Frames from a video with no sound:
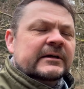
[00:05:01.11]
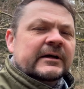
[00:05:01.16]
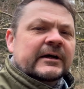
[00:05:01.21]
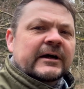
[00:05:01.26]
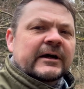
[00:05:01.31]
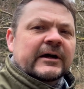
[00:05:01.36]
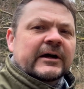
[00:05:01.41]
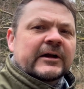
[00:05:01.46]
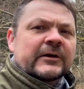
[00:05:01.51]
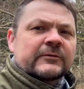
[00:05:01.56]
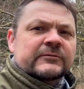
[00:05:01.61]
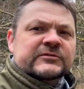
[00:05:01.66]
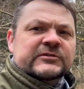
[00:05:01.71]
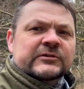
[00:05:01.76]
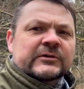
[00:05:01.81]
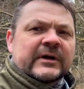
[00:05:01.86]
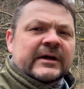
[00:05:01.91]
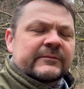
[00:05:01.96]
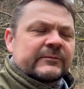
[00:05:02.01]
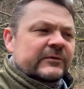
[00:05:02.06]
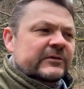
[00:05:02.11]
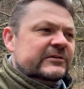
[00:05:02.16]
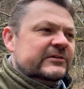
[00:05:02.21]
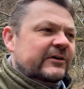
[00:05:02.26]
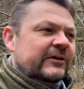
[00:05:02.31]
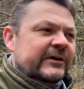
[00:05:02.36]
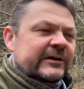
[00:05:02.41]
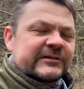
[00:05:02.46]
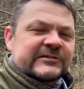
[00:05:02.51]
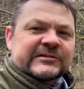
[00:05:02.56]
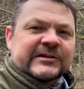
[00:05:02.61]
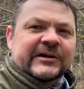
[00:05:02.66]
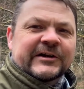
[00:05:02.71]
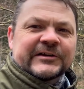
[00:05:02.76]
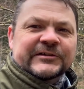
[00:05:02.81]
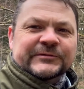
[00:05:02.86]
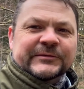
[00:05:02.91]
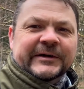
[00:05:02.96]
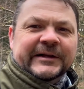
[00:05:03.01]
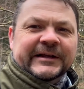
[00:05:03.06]
And obviously you'll have, sorry,
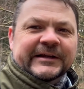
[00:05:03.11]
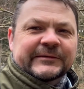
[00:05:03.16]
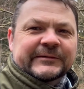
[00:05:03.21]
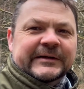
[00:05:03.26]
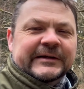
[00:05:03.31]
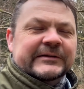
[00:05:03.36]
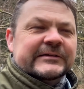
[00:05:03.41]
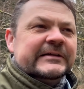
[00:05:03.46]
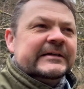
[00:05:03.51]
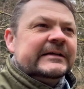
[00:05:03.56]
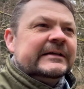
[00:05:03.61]
Sky's running around.